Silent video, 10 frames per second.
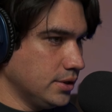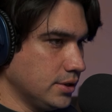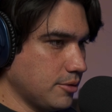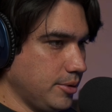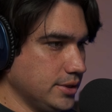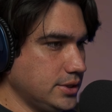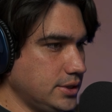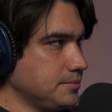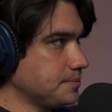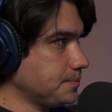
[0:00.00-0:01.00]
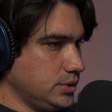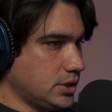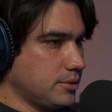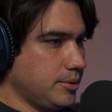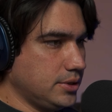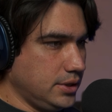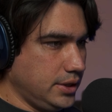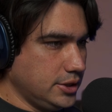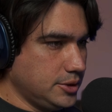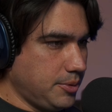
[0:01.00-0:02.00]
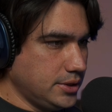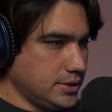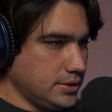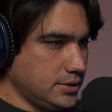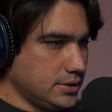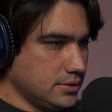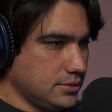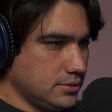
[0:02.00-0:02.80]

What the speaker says: Command Z. We talked about deleting spaces.